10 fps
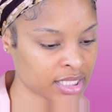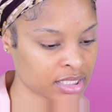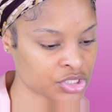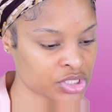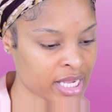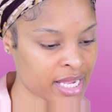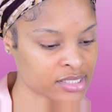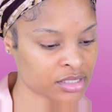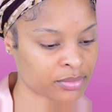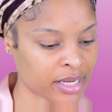she has
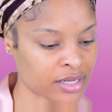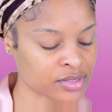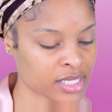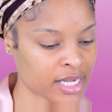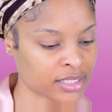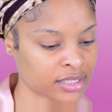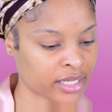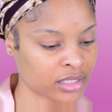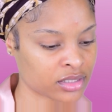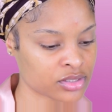her brows kind of
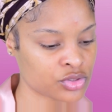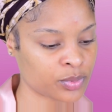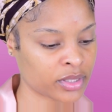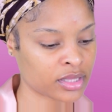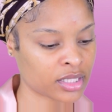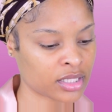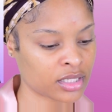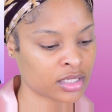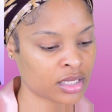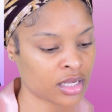like super thin,
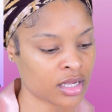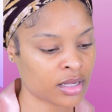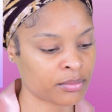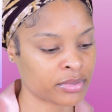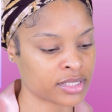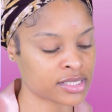but